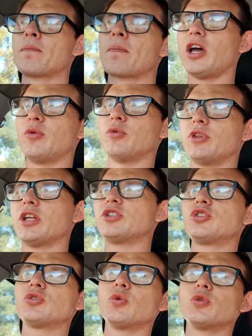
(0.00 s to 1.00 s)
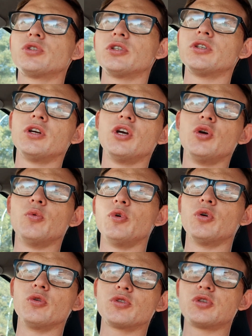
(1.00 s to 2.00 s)
And with that sorted, we are
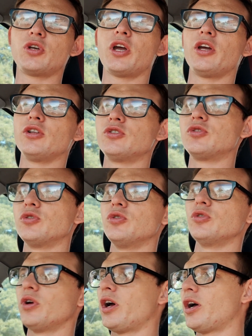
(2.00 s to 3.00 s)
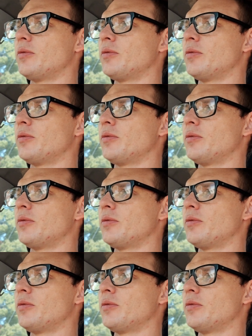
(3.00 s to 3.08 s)
also going to